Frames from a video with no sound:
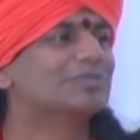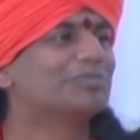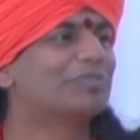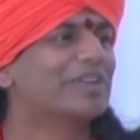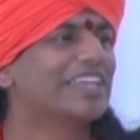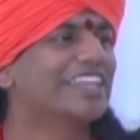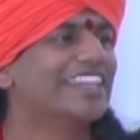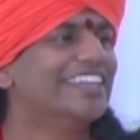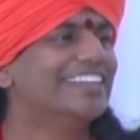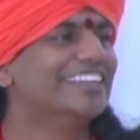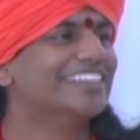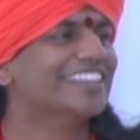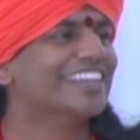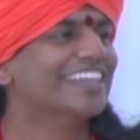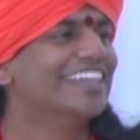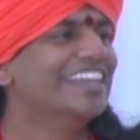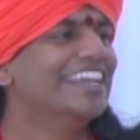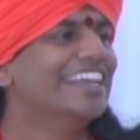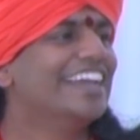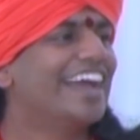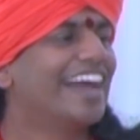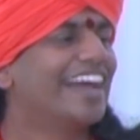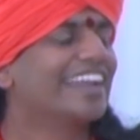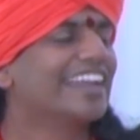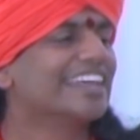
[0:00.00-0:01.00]
bring it,
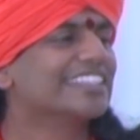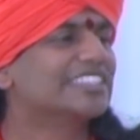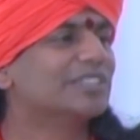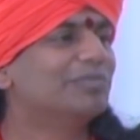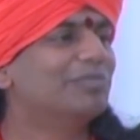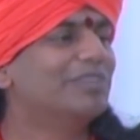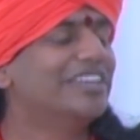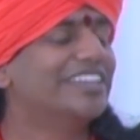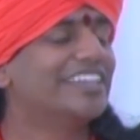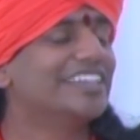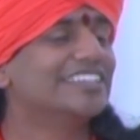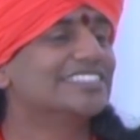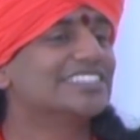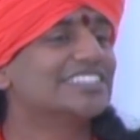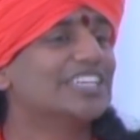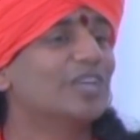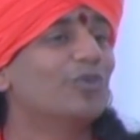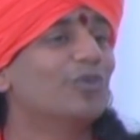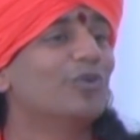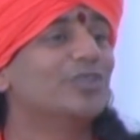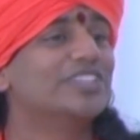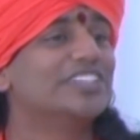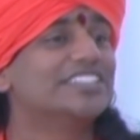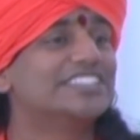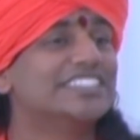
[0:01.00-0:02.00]
and assemble it and say,
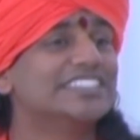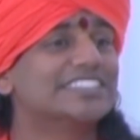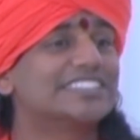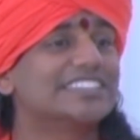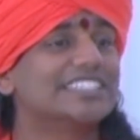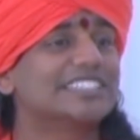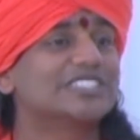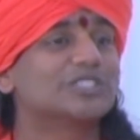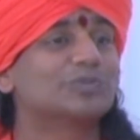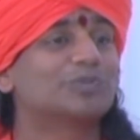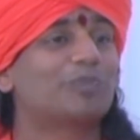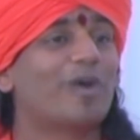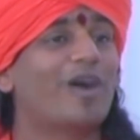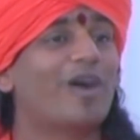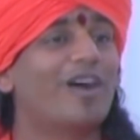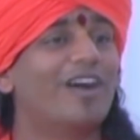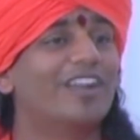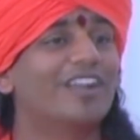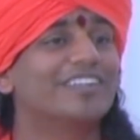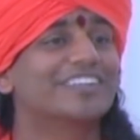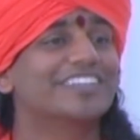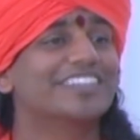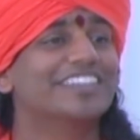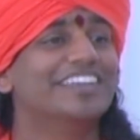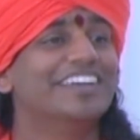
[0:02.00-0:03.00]
oh, this is the
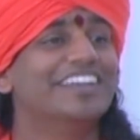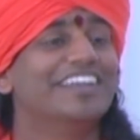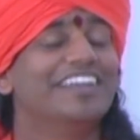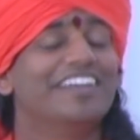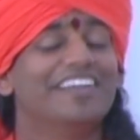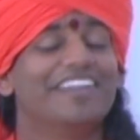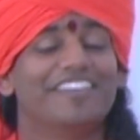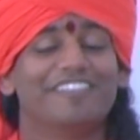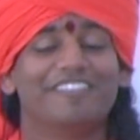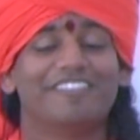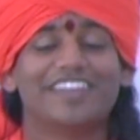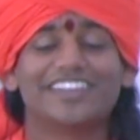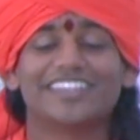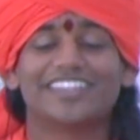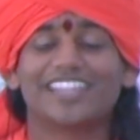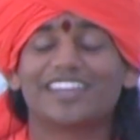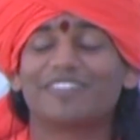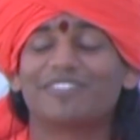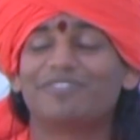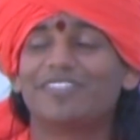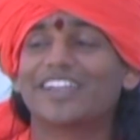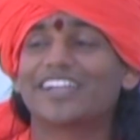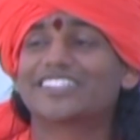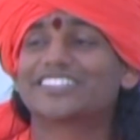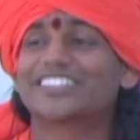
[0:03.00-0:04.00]
spot when the
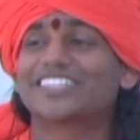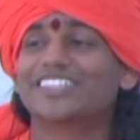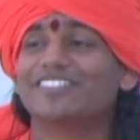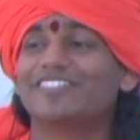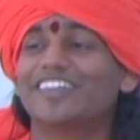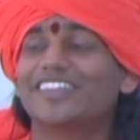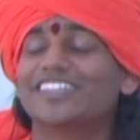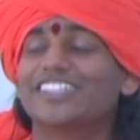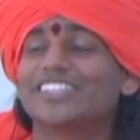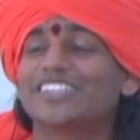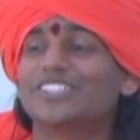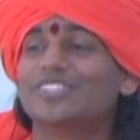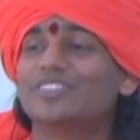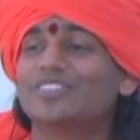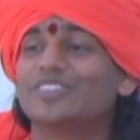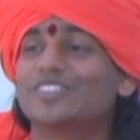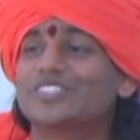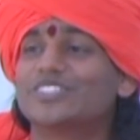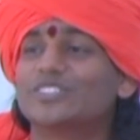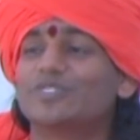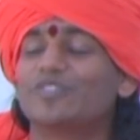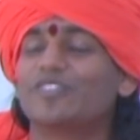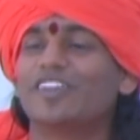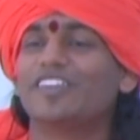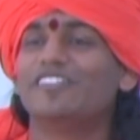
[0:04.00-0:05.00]
reflection, when the
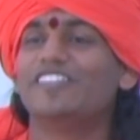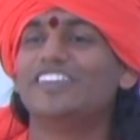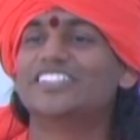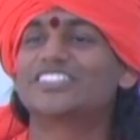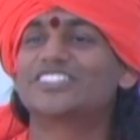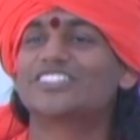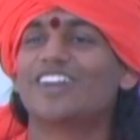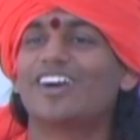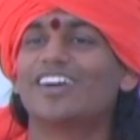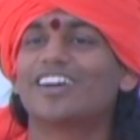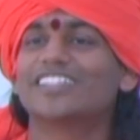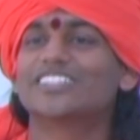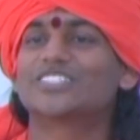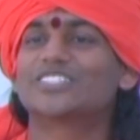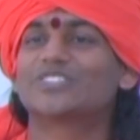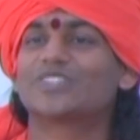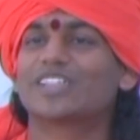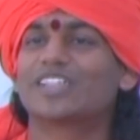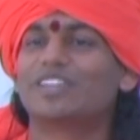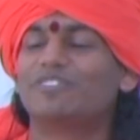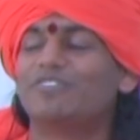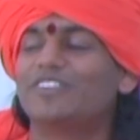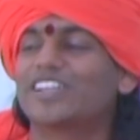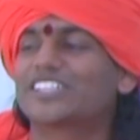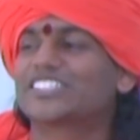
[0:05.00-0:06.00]
where we saw the
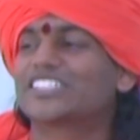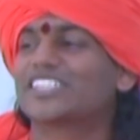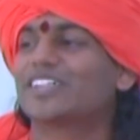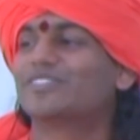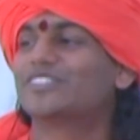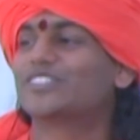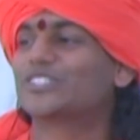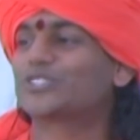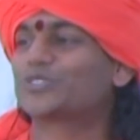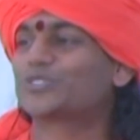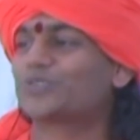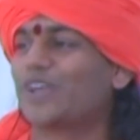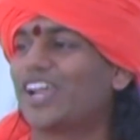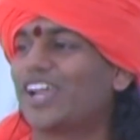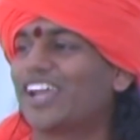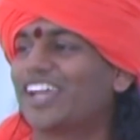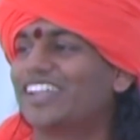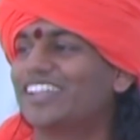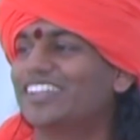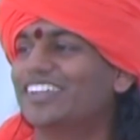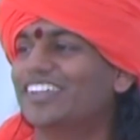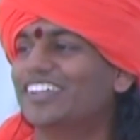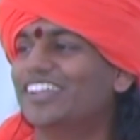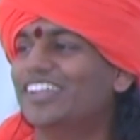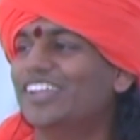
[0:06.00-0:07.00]
reflection of the
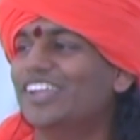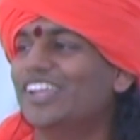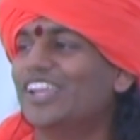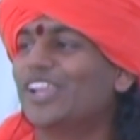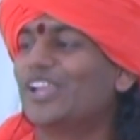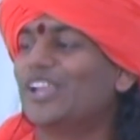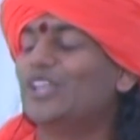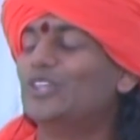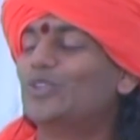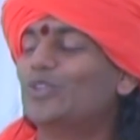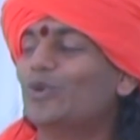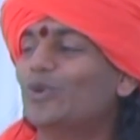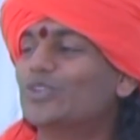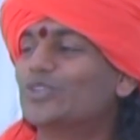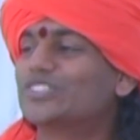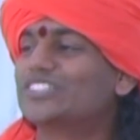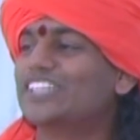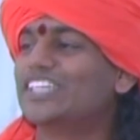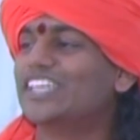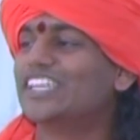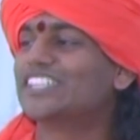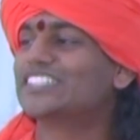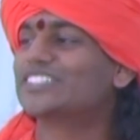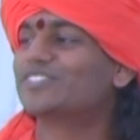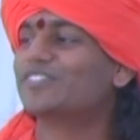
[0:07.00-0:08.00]
swan. In those
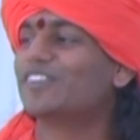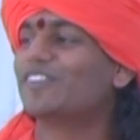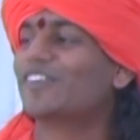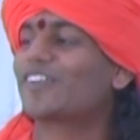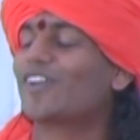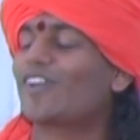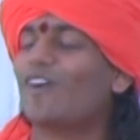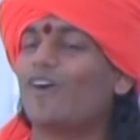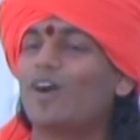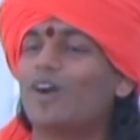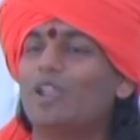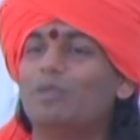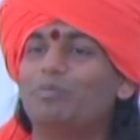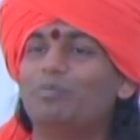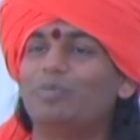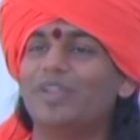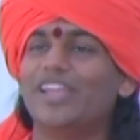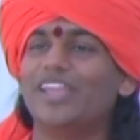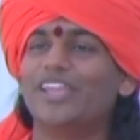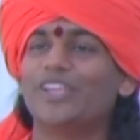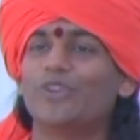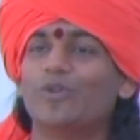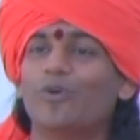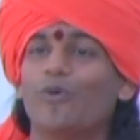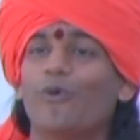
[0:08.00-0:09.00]
days, we were all
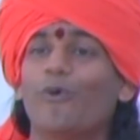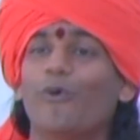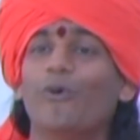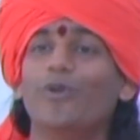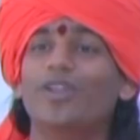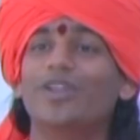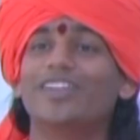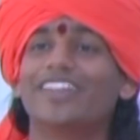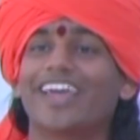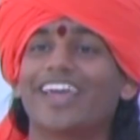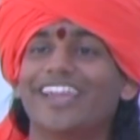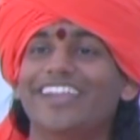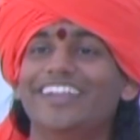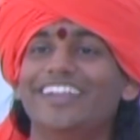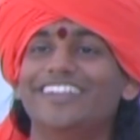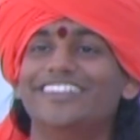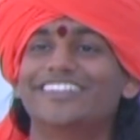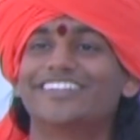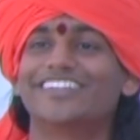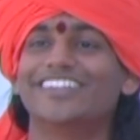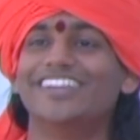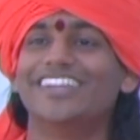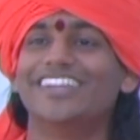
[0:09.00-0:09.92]
playing whole night